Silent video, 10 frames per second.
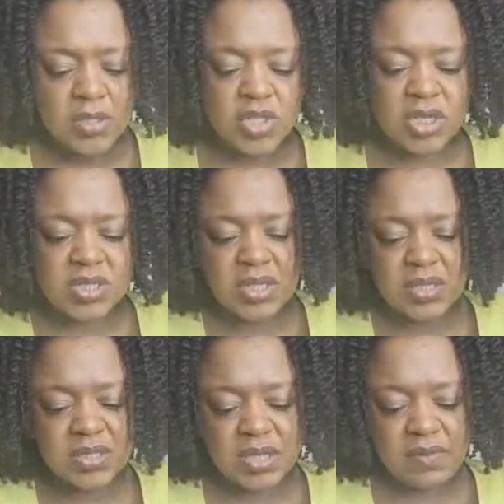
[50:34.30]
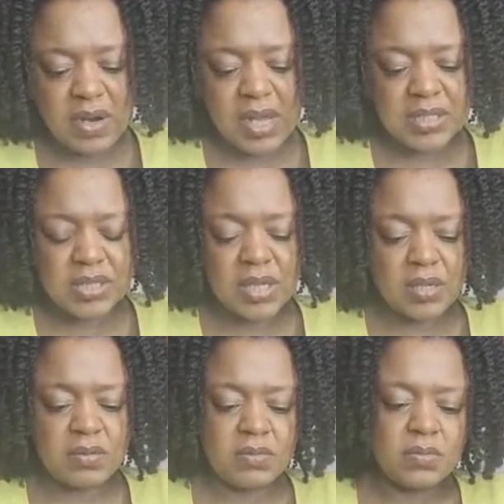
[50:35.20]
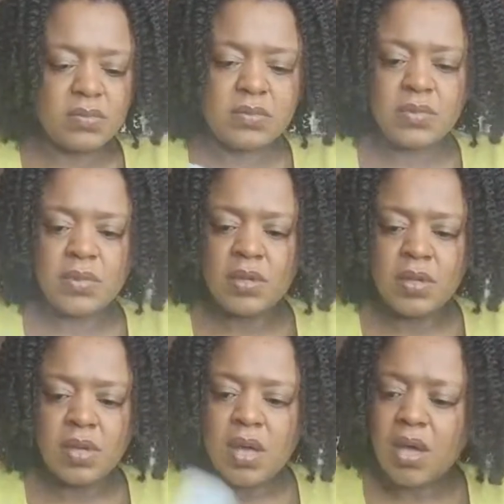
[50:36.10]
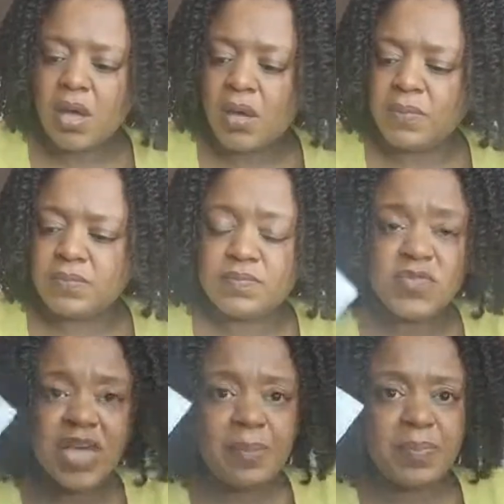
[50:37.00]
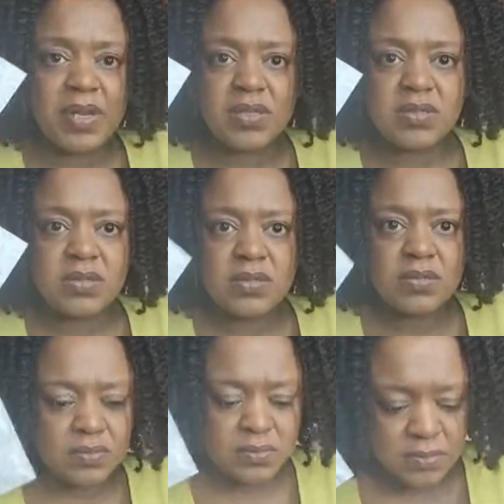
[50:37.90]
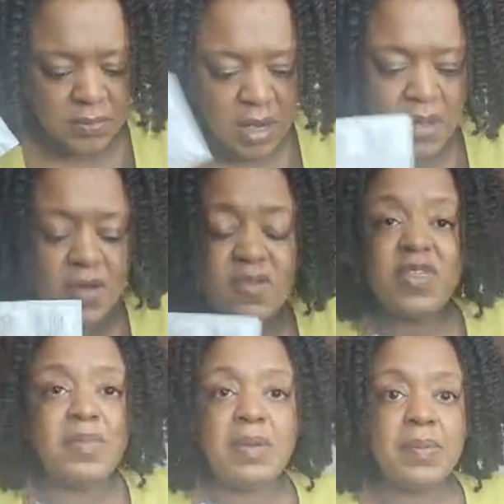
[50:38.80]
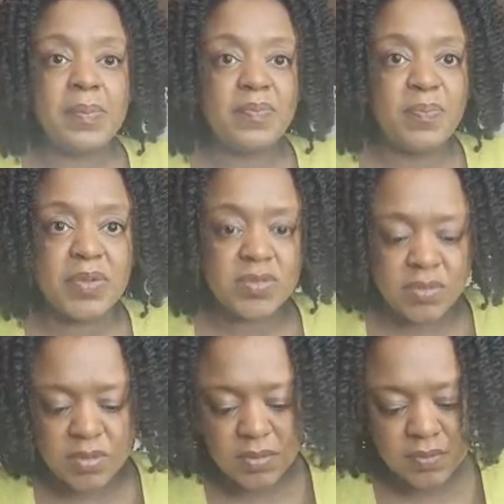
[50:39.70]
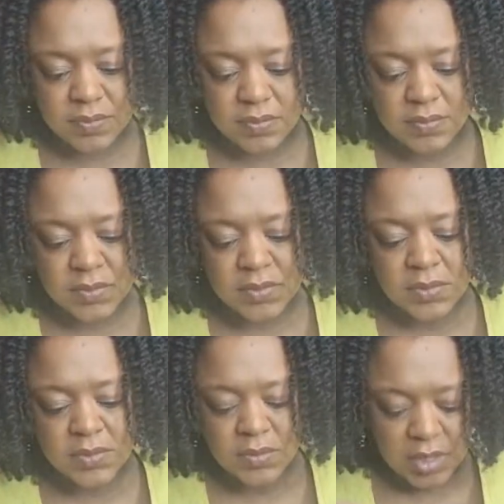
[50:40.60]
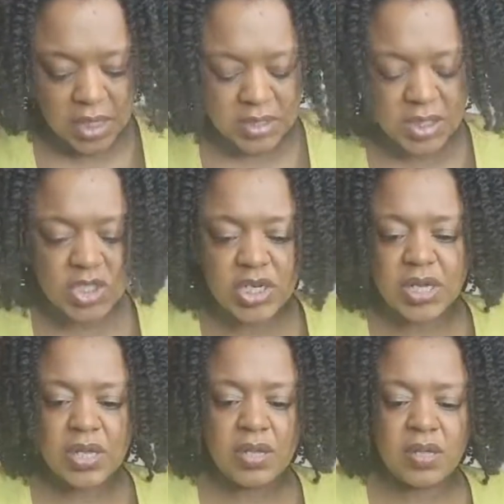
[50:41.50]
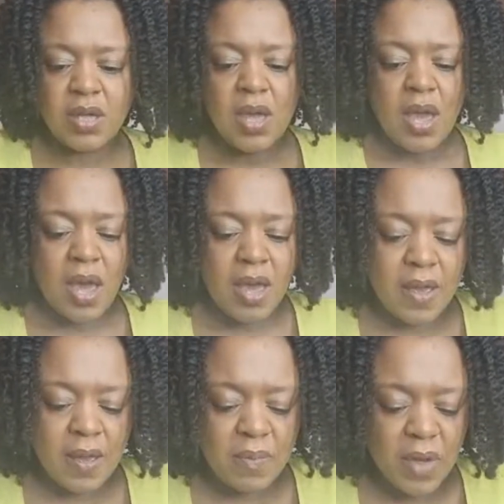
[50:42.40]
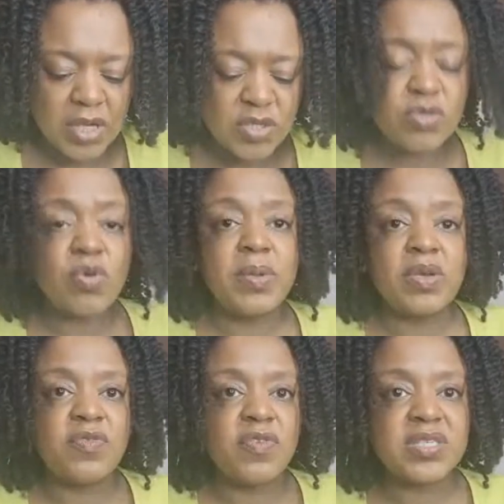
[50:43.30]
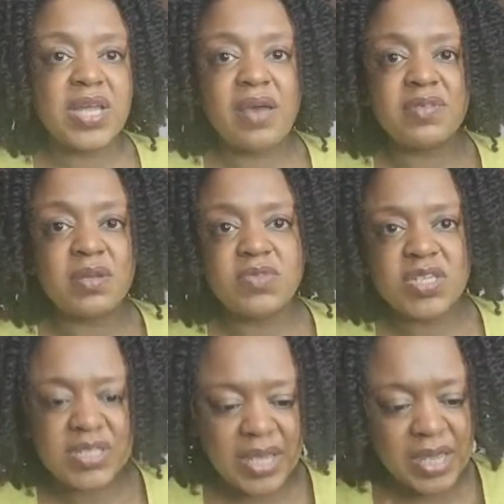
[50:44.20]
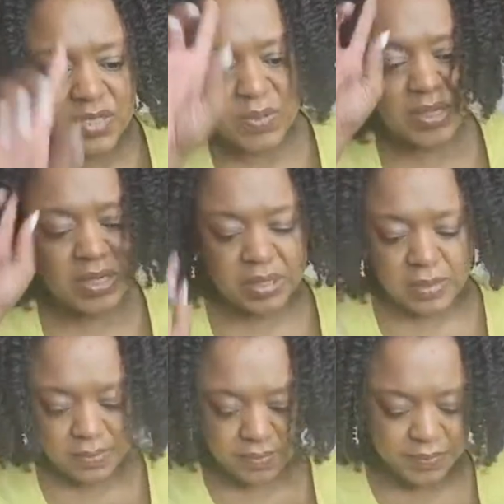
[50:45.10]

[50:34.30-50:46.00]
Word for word: just sterilizing um, tablets for the baby bottles, essentially. um I just thought it'd be good for us to have some just in case we need them.